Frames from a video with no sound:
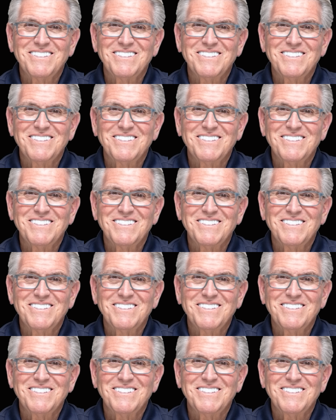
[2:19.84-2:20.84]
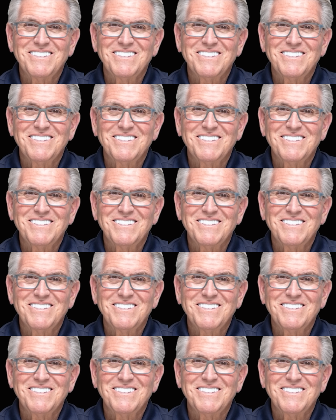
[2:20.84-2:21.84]

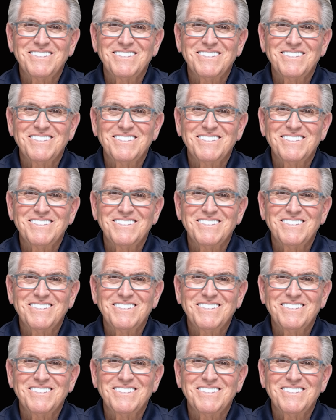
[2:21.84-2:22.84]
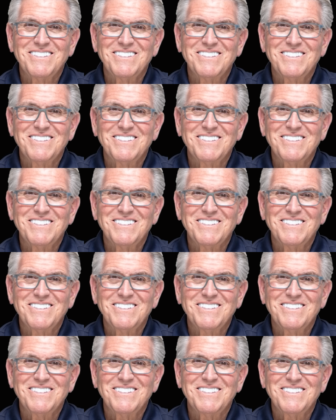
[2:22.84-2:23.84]

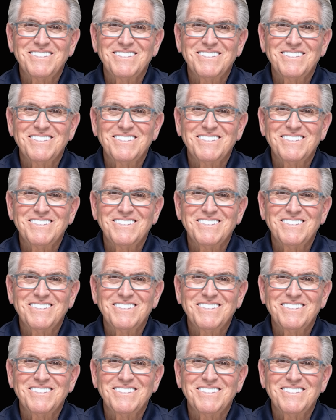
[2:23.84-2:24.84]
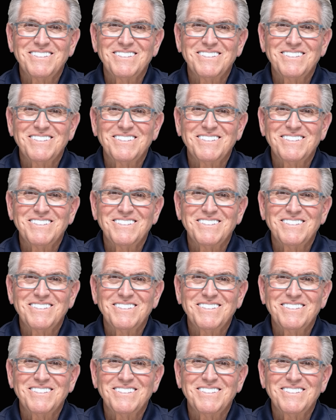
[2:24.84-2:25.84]

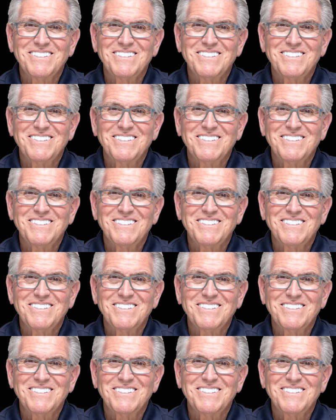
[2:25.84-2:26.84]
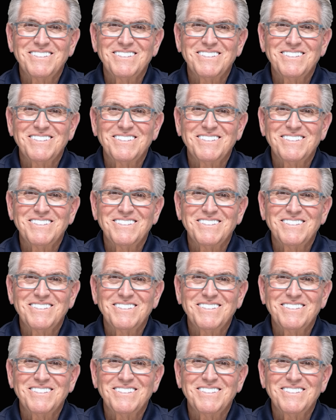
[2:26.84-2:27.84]
(no lip movement)